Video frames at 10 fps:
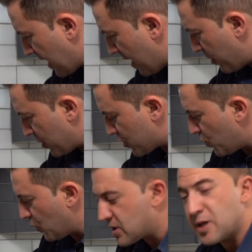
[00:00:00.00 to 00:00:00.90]
cabbage
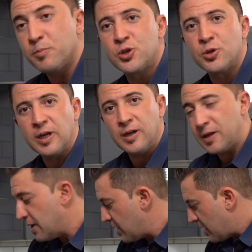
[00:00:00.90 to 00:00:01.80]
with some sugar.
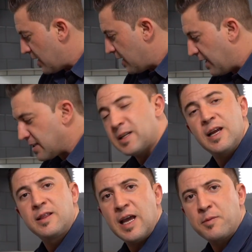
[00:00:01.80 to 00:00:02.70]
Let's
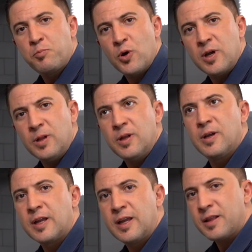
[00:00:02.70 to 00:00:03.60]
let that boil,
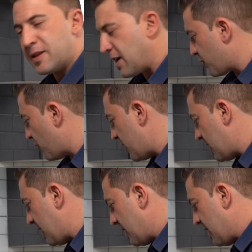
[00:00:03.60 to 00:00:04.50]
get that
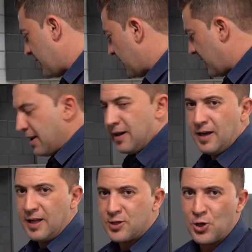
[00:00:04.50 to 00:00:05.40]
ready.
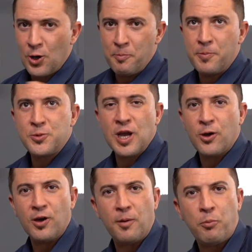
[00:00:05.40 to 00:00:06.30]
Let's go and
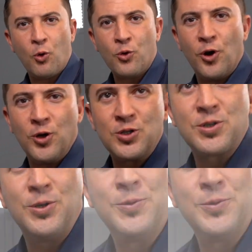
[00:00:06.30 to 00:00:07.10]
check on our pork roast.